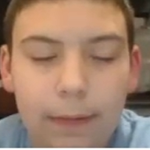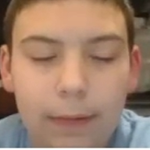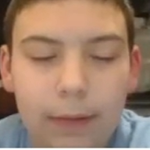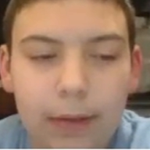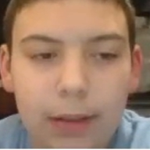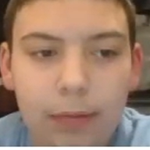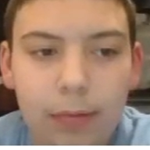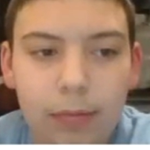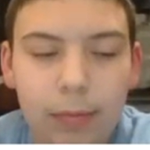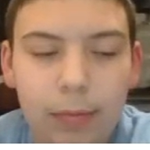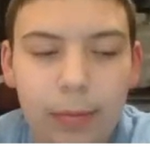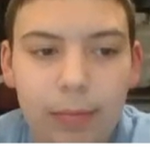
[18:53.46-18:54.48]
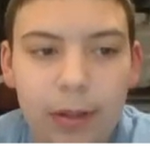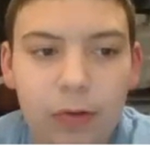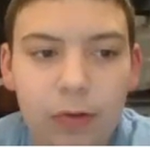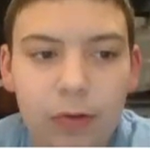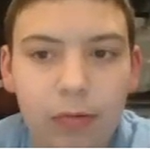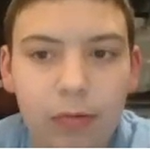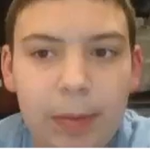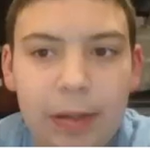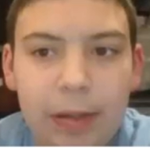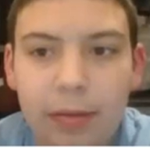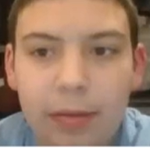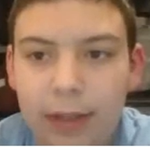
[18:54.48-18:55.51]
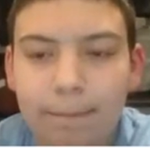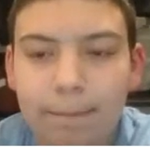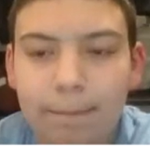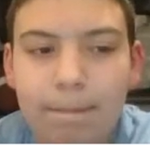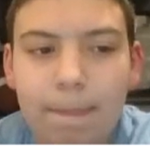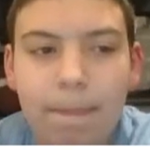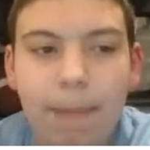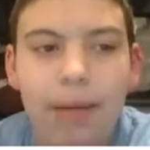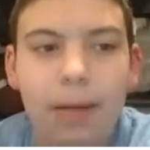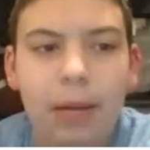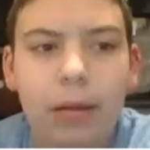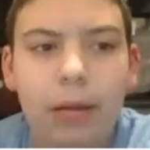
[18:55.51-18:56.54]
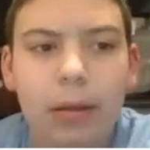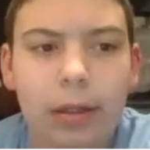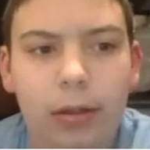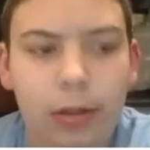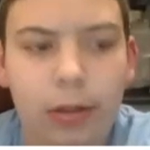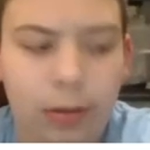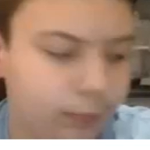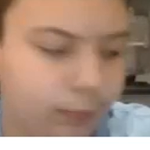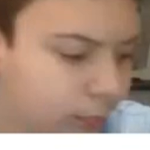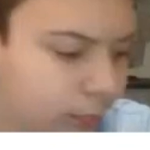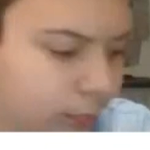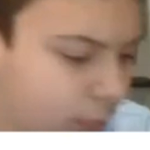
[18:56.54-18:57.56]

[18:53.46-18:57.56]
master would be 3. And you know, for set